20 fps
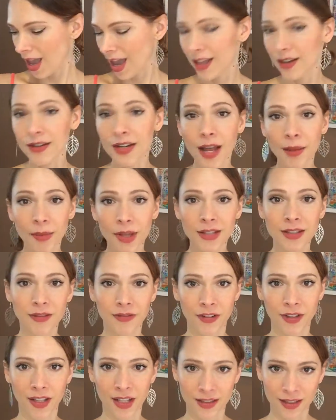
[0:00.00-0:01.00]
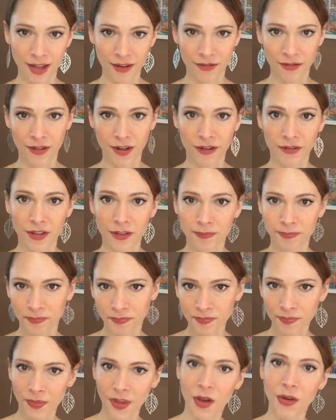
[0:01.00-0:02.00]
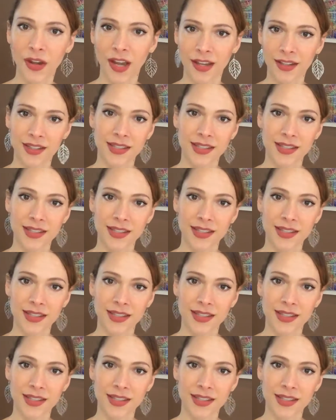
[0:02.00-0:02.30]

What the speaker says: And you're not meant to feel like that forever. Okay,